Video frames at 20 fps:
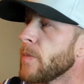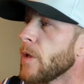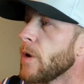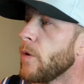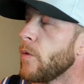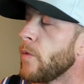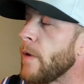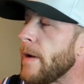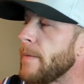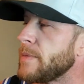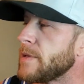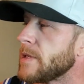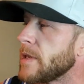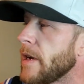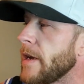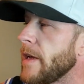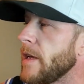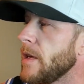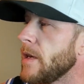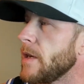
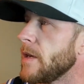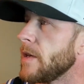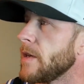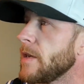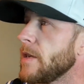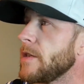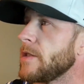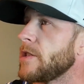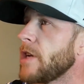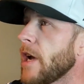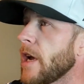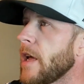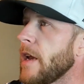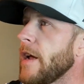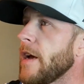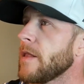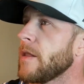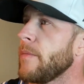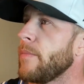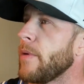website checking
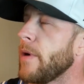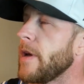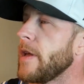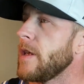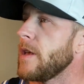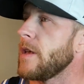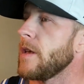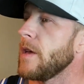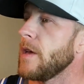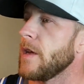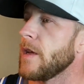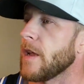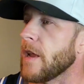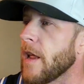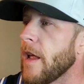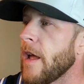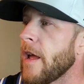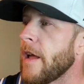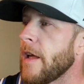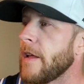out the bike,
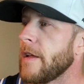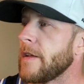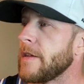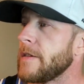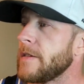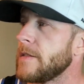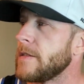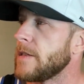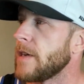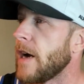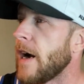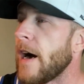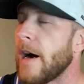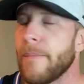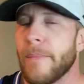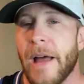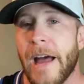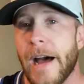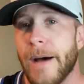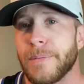and I'm
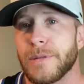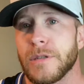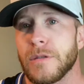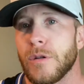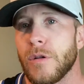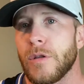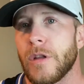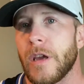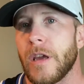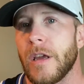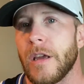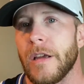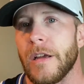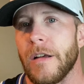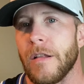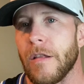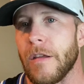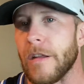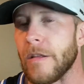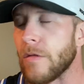absolutely
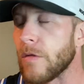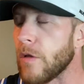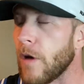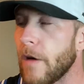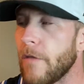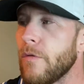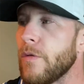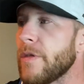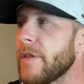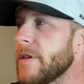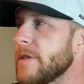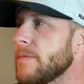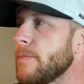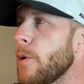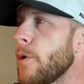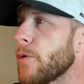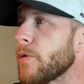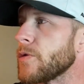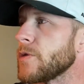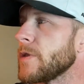in love with this
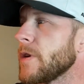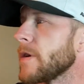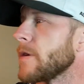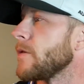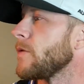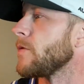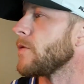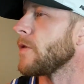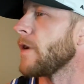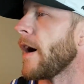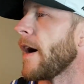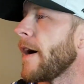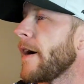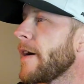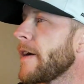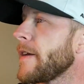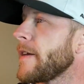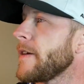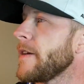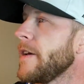motorcycle.
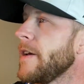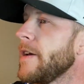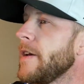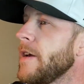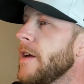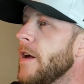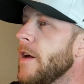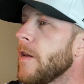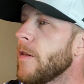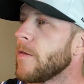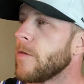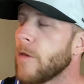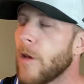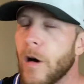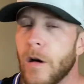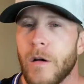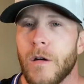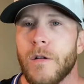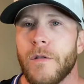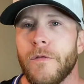I
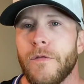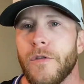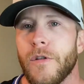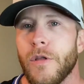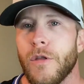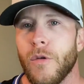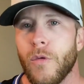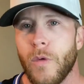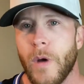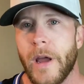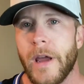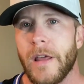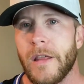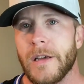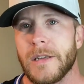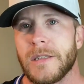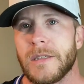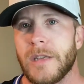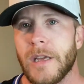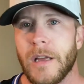love the way
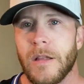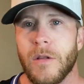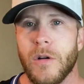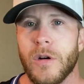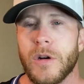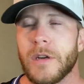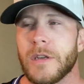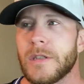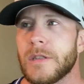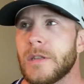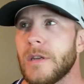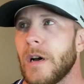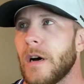this thing looks.